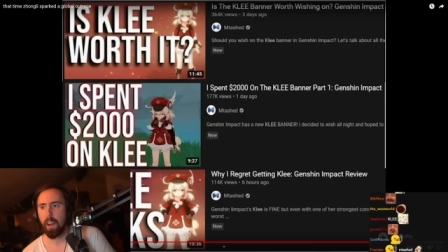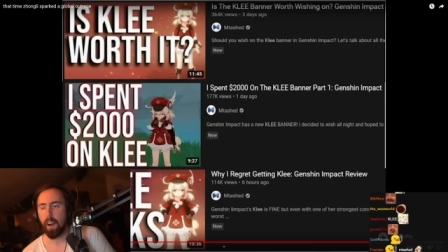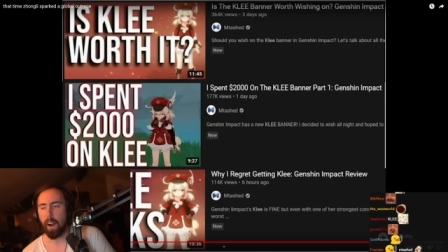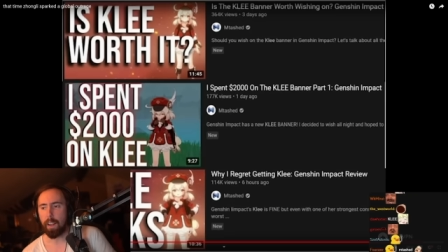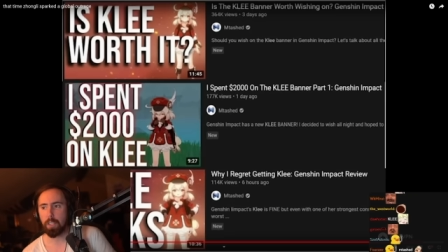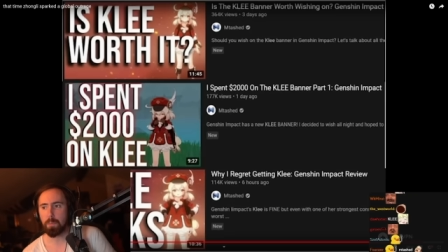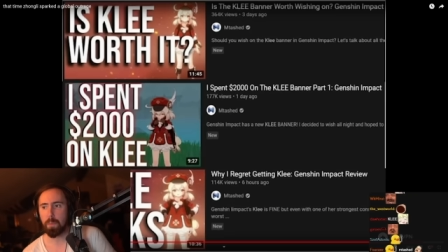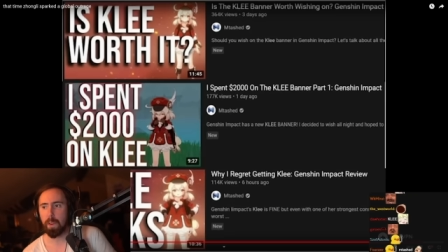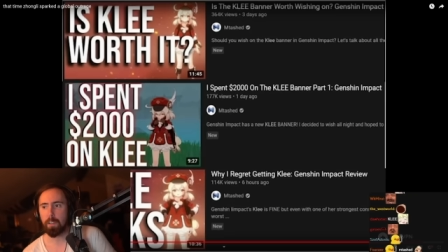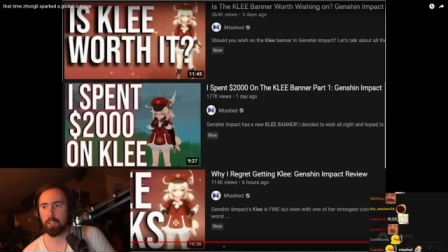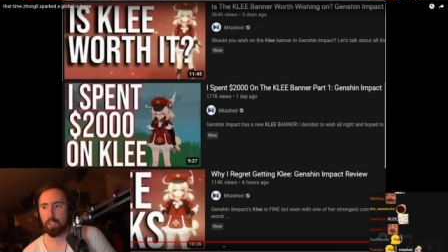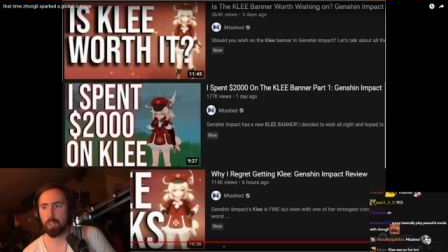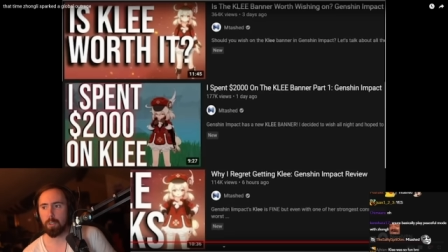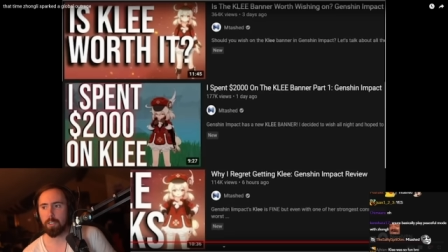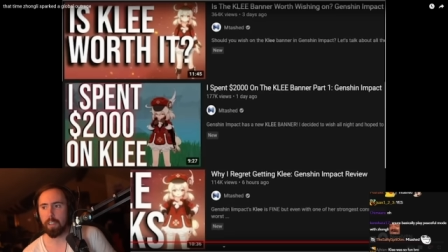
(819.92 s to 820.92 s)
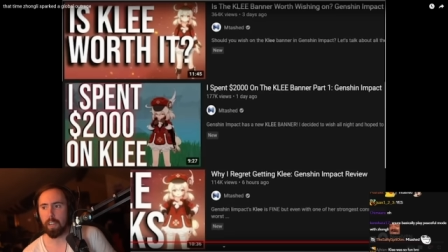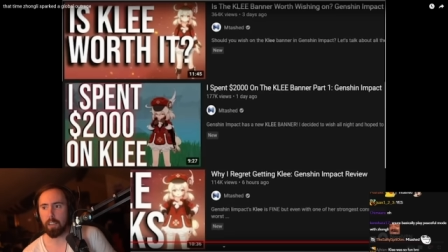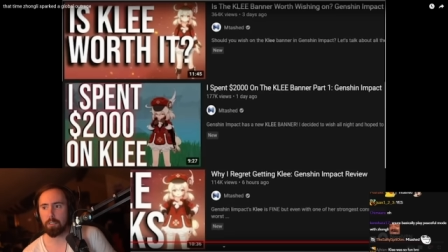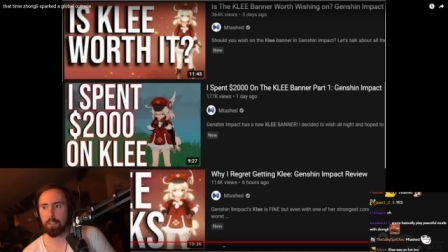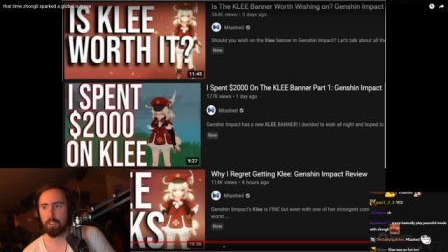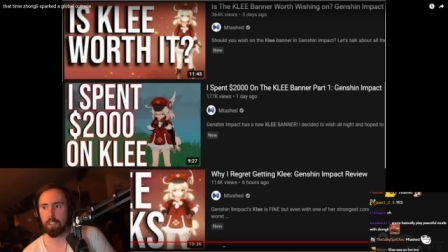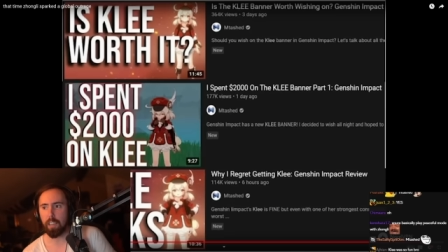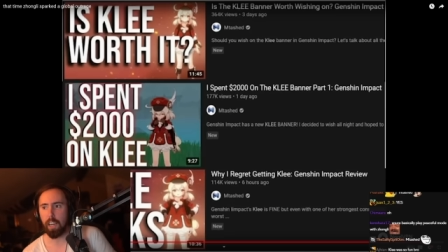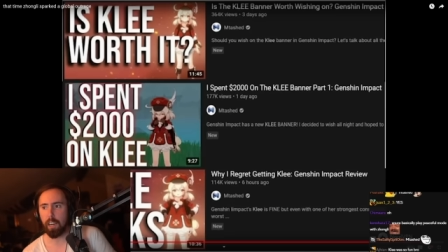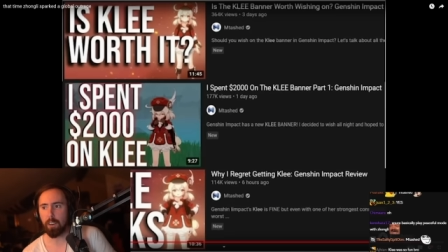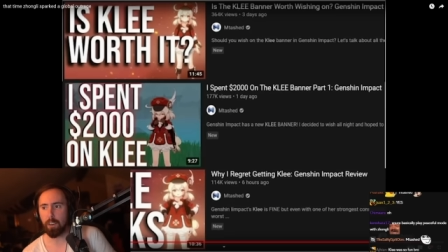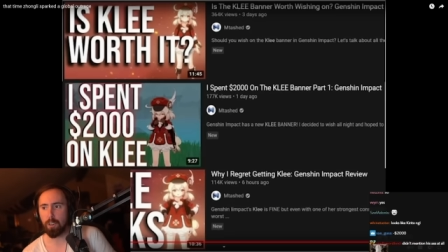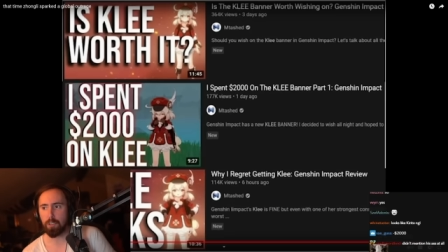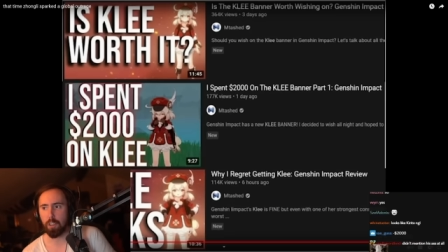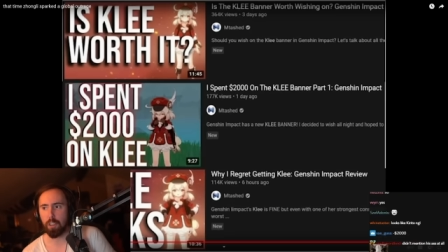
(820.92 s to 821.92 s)
I spent
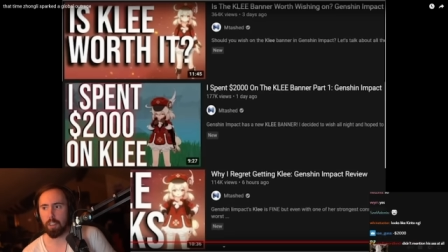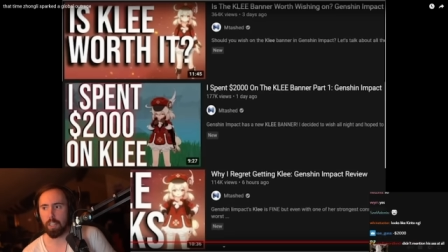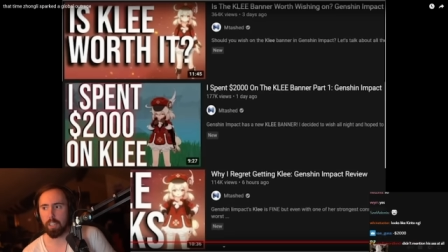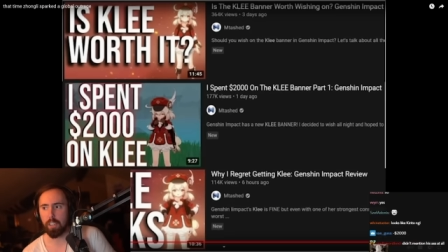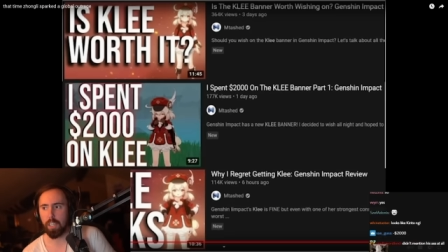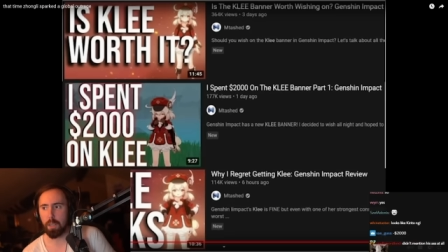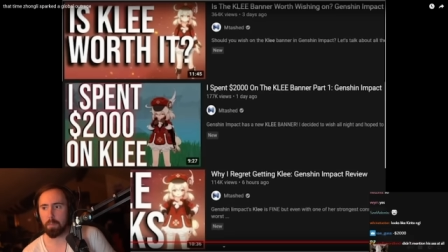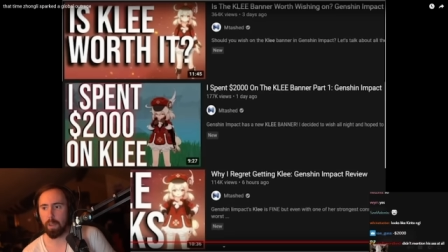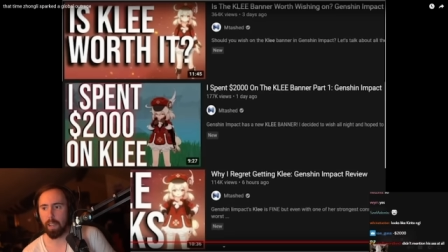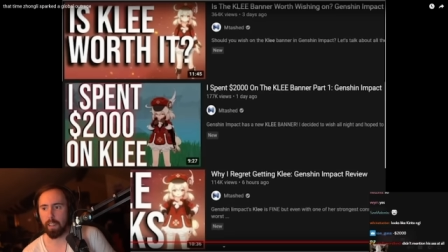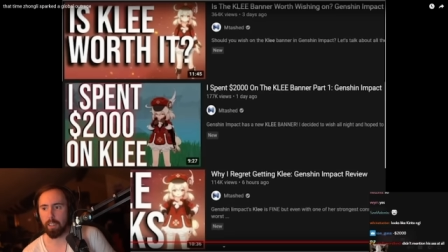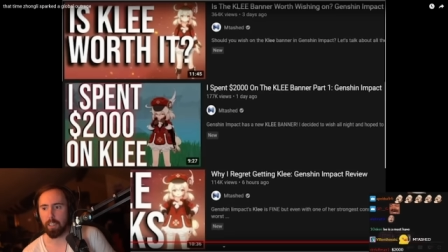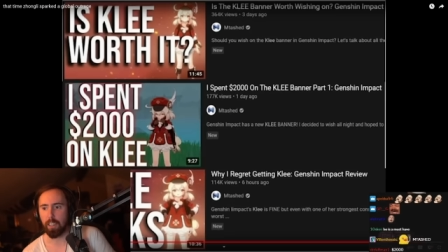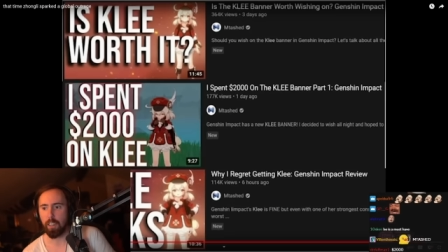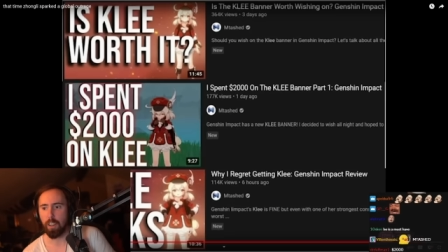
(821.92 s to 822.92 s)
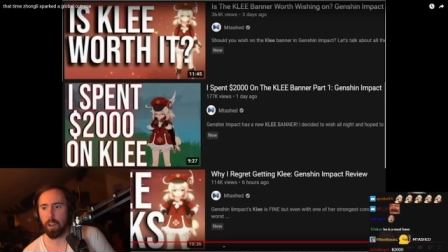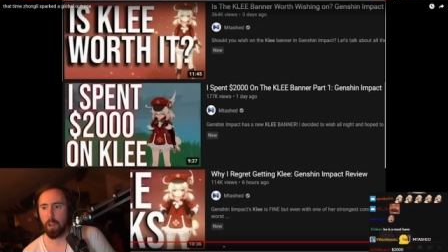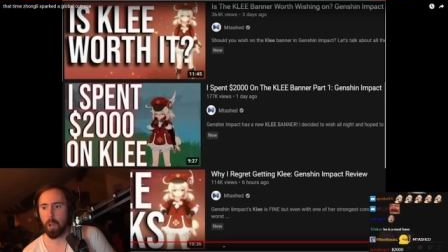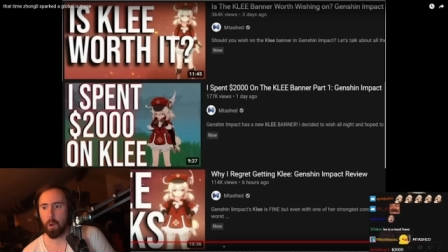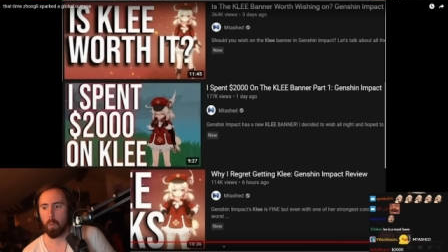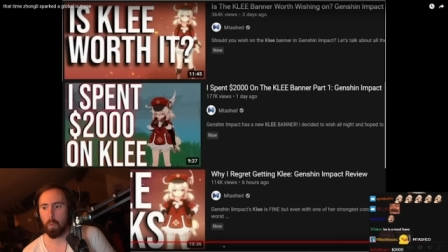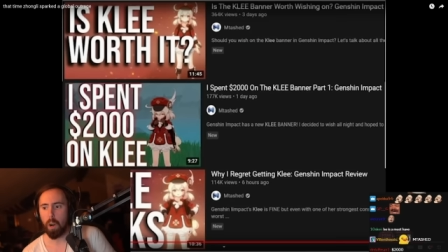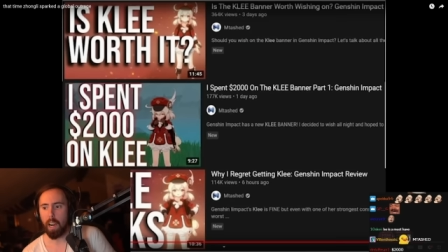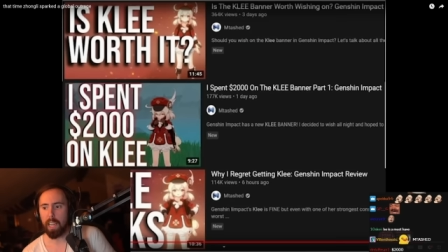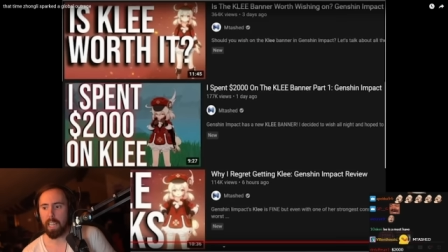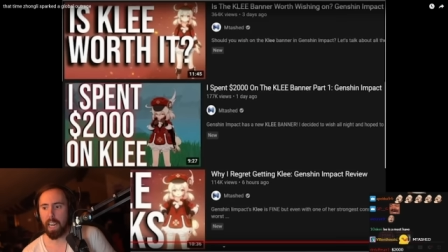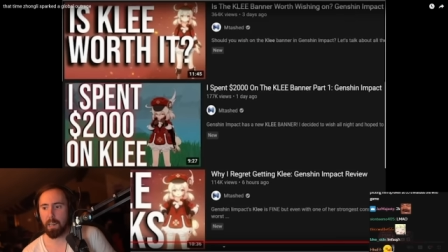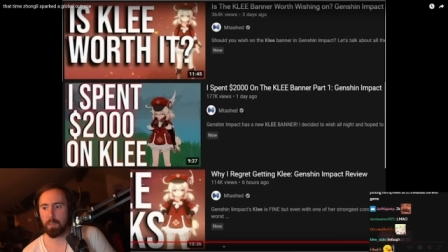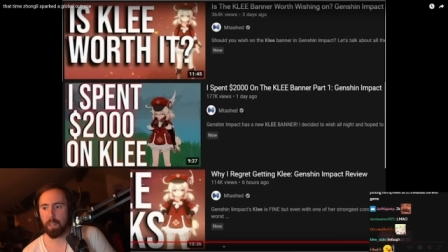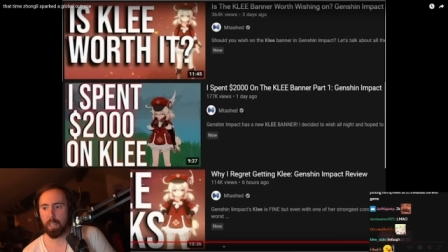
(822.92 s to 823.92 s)
$2,000 on the Klee banner. Why
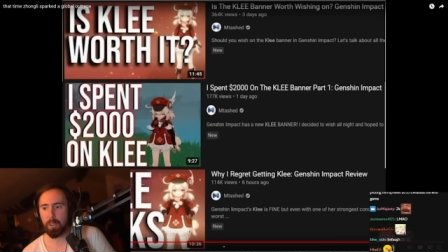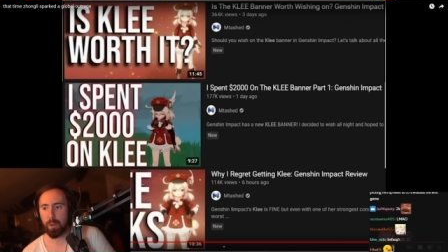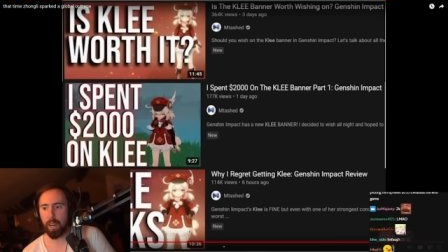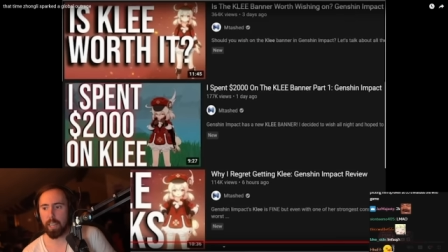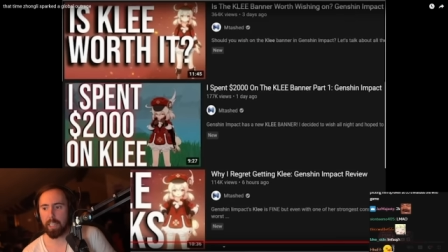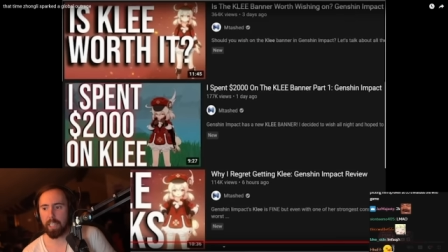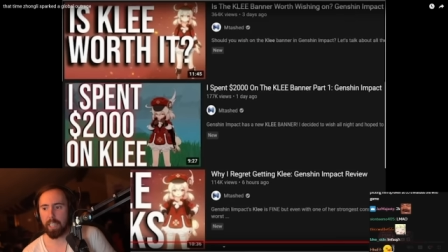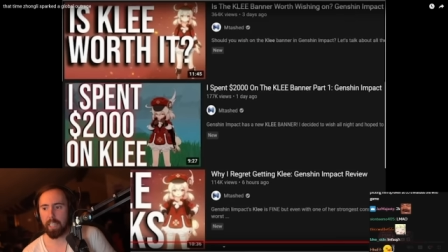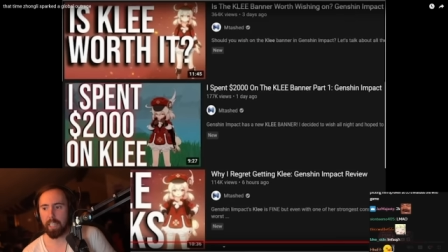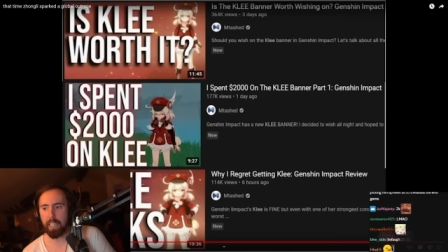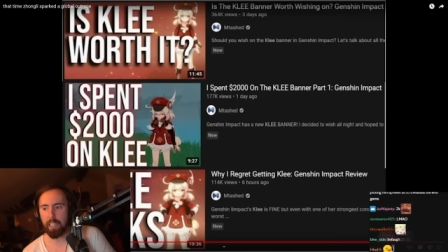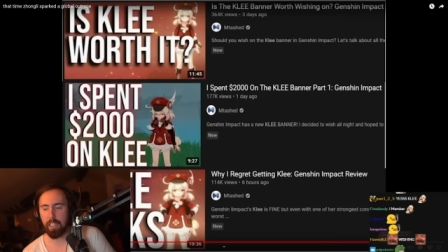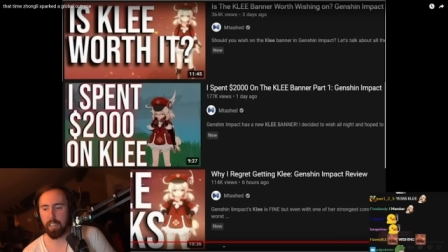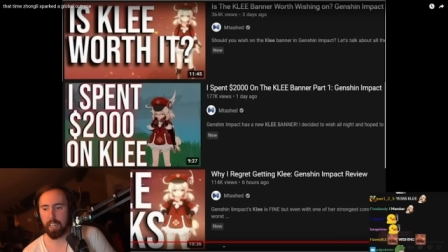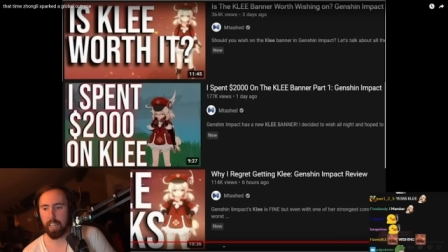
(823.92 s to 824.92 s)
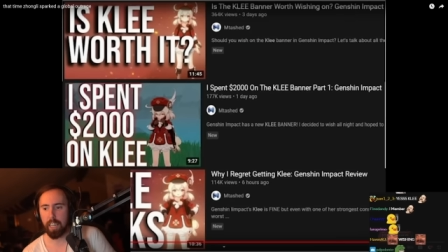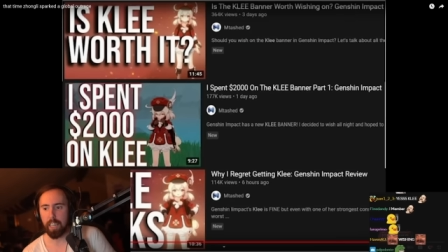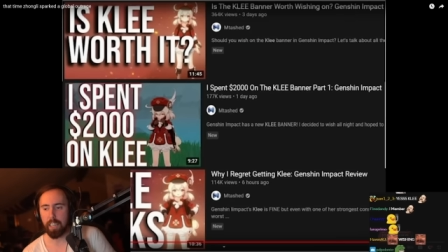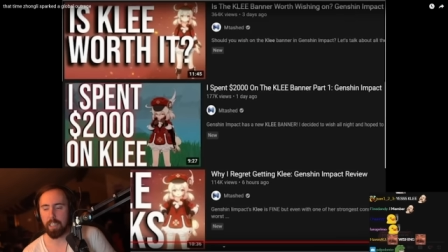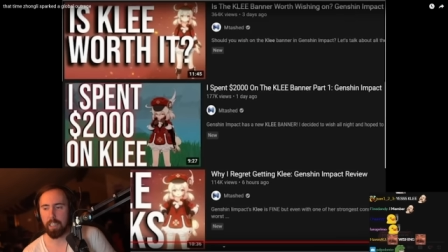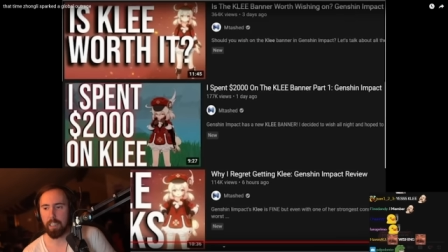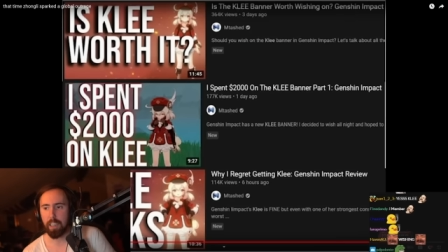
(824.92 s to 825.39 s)
I regret getting Klee.